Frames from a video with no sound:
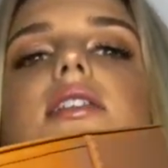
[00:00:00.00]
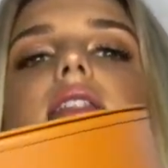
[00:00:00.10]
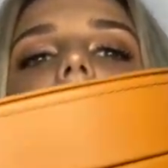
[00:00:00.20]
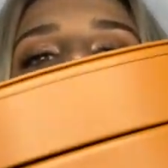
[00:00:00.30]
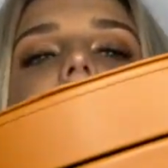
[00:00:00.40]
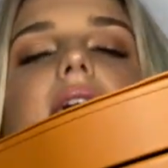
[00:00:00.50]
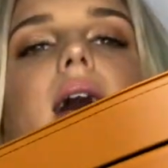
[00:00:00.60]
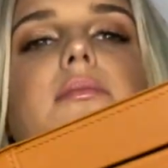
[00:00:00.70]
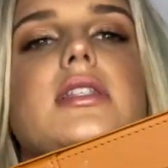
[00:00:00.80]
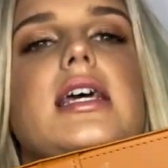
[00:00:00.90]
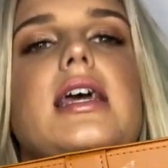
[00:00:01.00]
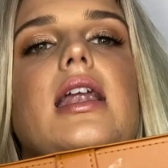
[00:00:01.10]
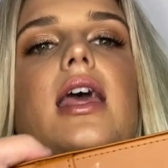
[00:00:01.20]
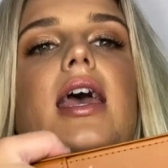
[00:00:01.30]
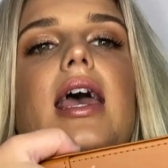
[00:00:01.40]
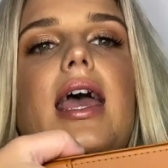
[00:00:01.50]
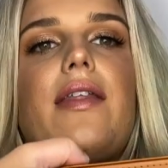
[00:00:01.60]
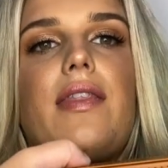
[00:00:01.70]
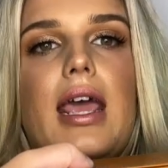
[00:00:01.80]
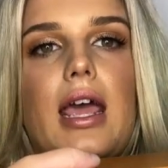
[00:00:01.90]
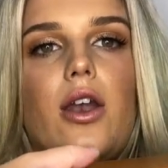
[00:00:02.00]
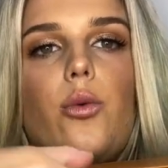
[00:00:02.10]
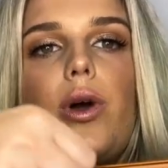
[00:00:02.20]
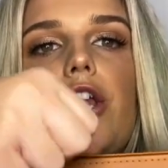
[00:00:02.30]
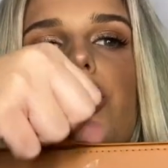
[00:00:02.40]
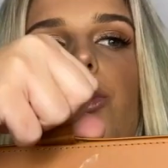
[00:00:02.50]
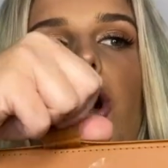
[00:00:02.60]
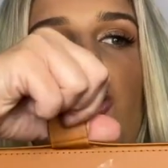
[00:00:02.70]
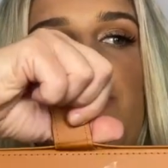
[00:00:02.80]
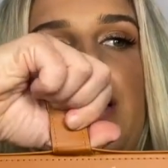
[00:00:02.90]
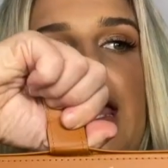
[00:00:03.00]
that it comes in. And then when you open